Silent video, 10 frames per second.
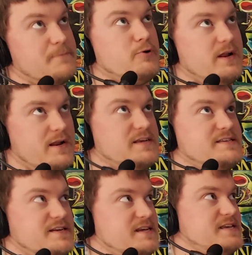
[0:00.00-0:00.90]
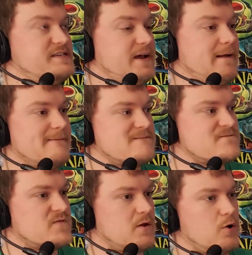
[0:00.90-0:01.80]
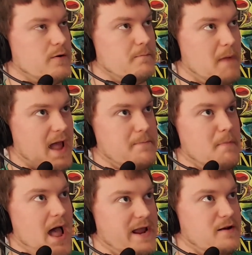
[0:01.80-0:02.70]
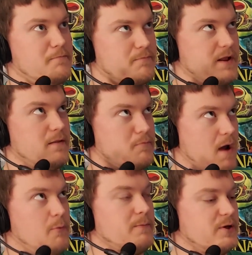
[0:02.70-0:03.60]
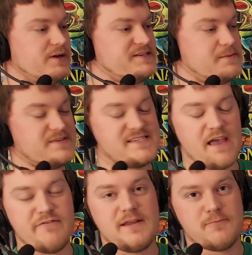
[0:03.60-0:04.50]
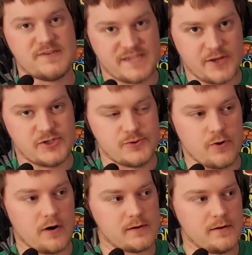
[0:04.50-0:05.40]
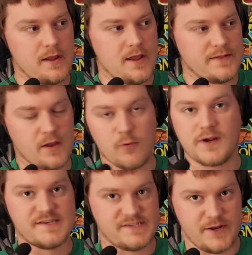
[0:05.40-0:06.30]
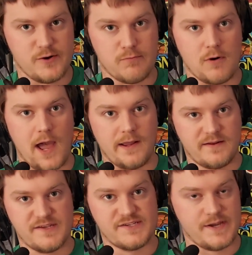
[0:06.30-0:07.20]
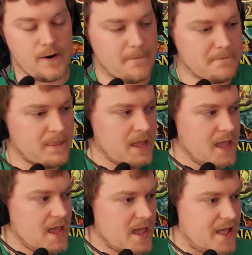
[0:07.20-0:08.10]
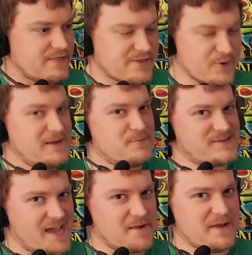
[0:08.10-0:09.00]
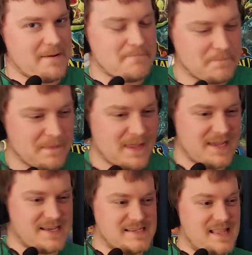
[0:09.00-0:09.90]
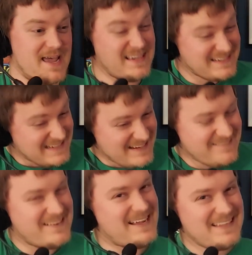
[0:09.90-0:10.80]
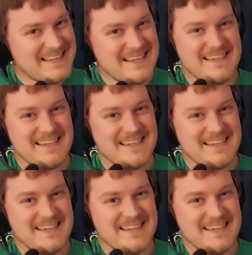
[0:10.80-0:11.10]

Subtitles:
put it in a statistic, or my mind in the probabilities, I'm 70% sure that we're going to see a new product this year. And 30% of me is like, well,